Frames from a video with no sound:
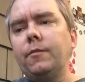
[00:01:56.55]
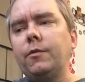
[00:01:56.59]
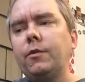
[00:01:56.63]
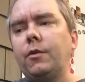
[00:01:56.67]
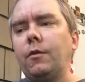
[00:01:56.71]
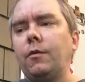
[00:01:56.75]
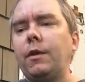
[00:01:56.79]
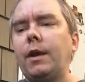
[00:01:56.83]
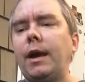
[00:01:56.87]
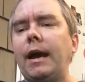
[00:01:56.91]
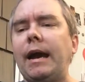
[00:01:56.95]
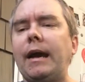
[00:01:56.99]

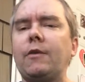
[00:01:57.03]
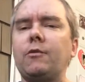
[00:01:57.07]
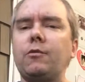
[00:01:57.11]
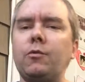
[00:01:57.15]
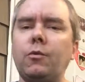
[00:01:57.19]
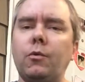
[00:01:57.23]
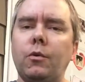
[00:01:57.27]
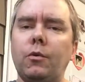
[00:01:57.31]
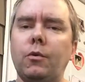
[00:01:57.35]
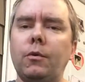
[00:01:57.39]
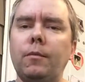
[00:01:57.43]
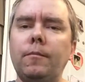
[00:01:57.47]
So the
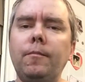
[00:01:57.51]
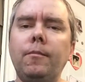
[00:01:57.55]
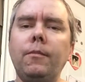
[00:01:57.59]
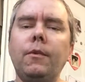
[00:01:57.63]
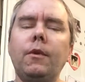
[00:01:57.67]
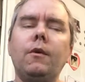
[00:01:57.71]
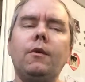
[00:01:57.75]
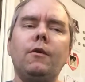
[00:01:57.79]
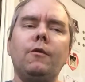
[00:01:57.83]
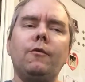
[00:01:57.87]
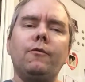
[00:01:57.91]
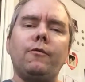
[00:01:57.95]
actual
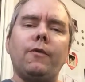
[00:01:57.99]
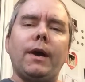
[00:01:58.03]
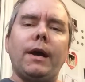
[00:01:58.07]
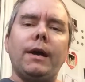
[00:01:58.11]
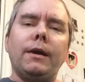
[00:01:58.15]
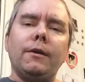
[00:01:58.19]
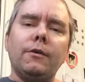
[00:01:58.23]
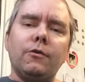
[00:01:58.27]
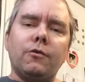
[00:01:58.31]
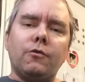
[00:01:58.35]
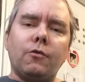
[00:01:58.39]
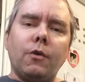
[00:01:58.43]

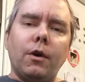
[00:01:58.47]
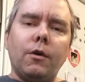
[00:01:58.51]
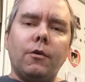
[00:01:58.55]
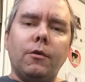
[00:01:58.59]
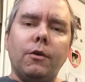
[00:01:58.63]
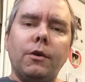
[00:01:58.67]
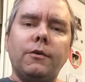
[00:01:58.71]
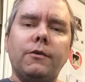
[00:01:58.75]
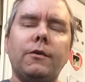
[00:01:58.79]
fight and struggle